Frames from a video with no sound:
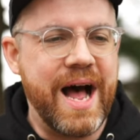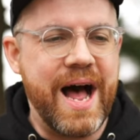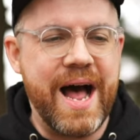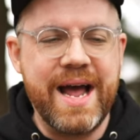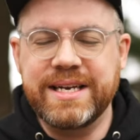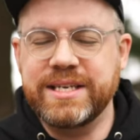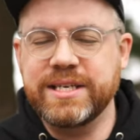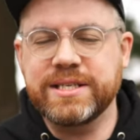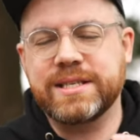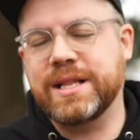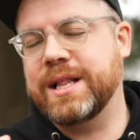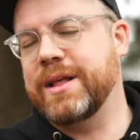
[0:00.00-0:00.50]

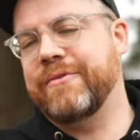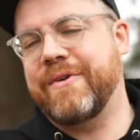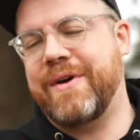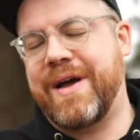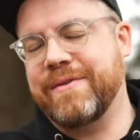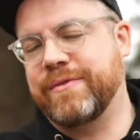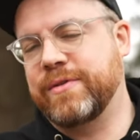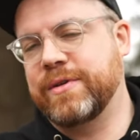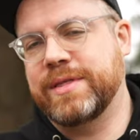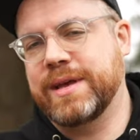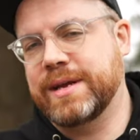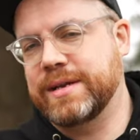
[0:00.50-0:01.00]
I just love
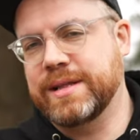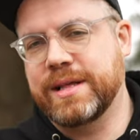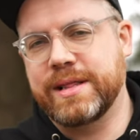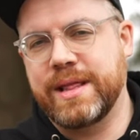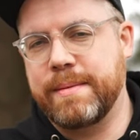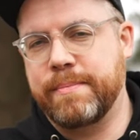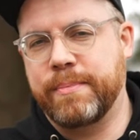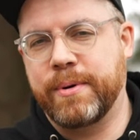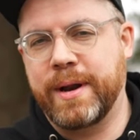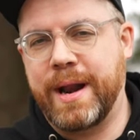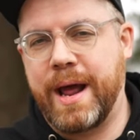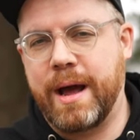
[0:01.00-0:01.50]
everything that
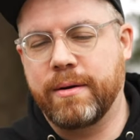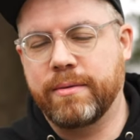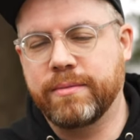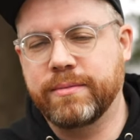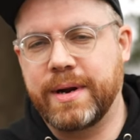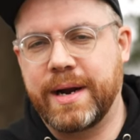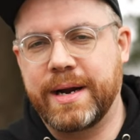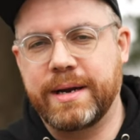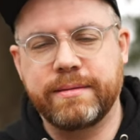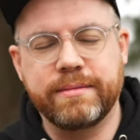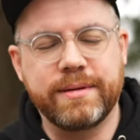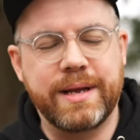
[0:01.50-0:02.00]
they put out,
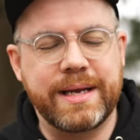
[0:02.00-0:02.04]
right?